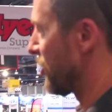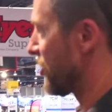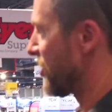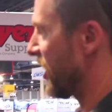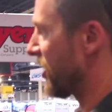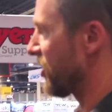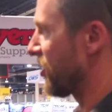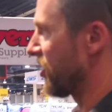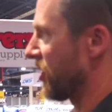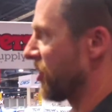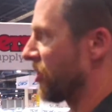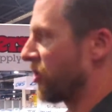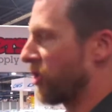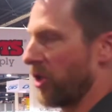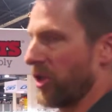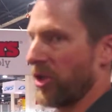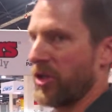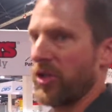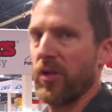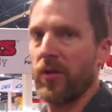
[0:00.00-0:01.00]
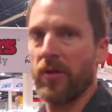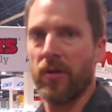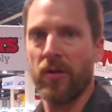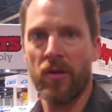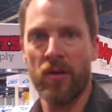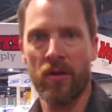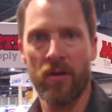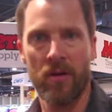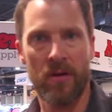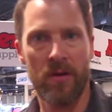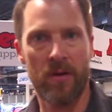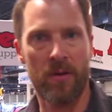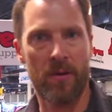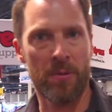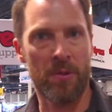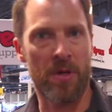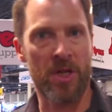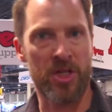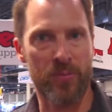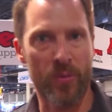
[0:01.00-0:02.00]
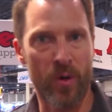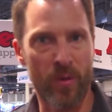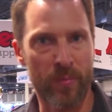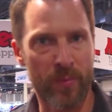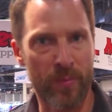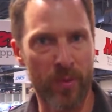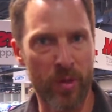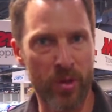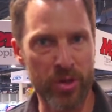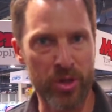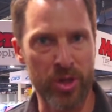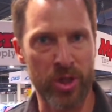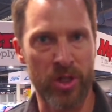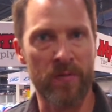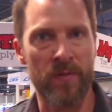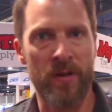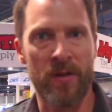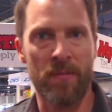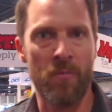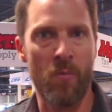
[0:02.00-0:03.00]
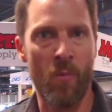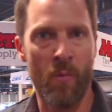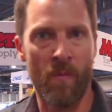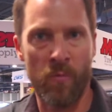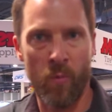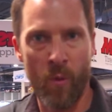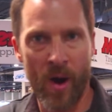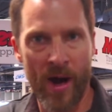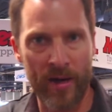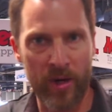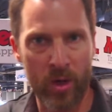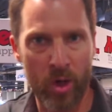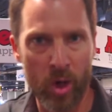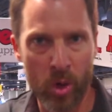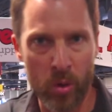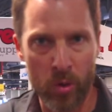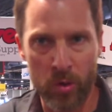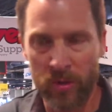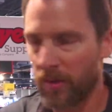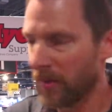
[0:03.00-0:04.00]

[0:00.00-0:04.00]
section is just a small proportion of one hall.